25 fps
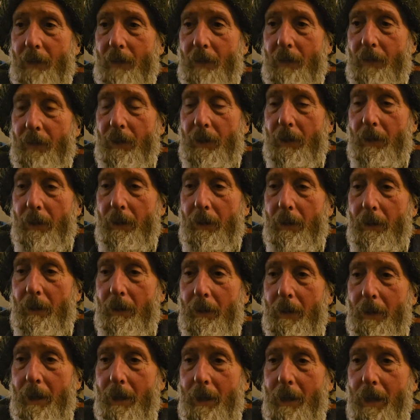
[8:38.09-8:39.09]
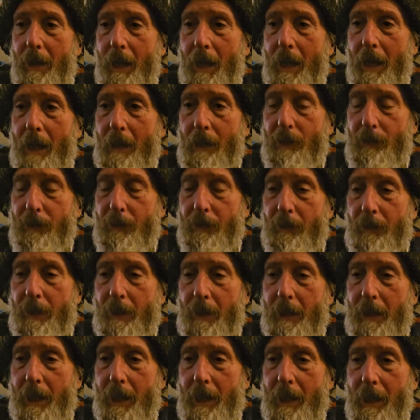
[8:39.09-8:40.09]
so I drew it
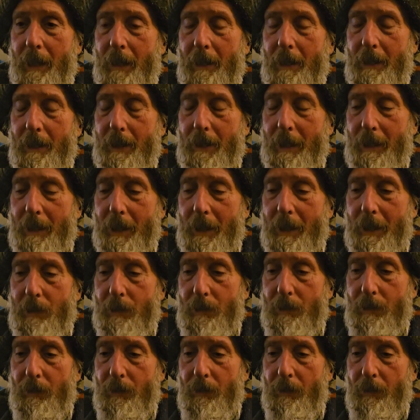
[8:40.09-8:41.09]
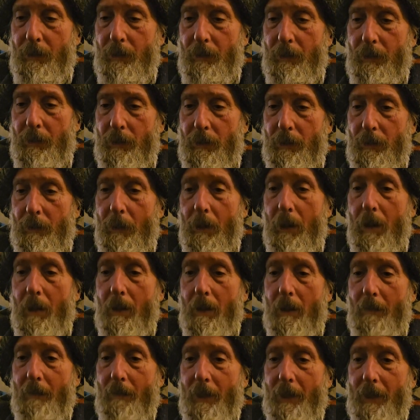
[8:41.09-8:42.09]
again, and I drew
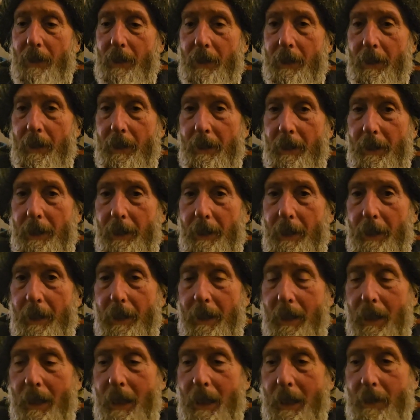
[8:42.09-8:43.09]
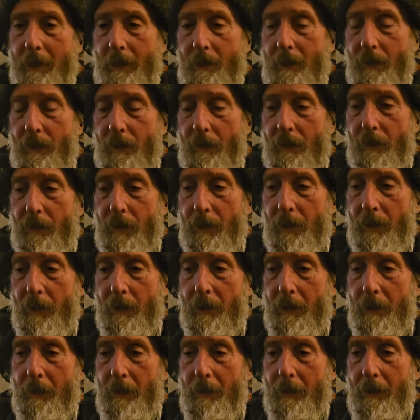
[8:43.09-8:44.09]
all of it. And
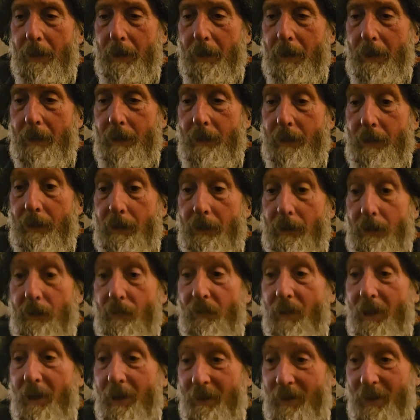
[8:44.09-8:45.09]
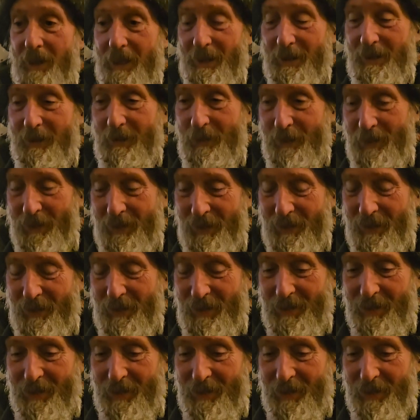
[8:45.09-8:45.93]
so this is very cool.